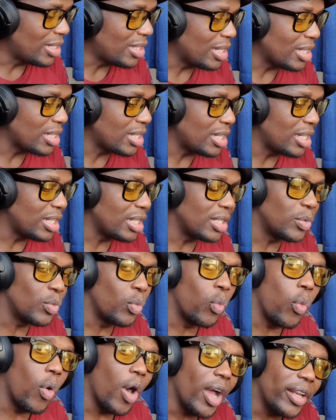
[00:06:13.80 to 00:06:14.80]
says he's
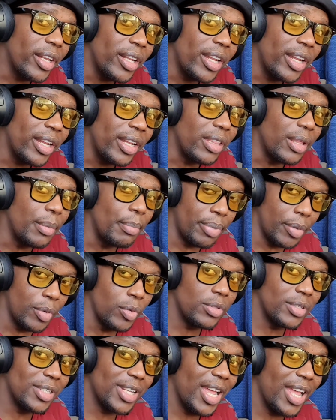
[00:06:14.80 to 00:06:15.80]
what? Hit the
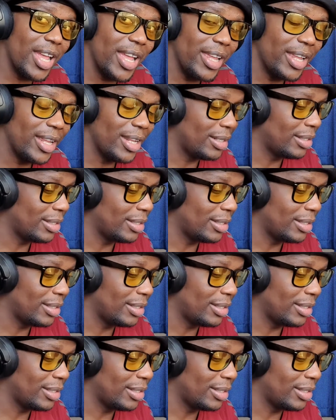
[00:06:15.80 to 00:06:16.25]
bullseye?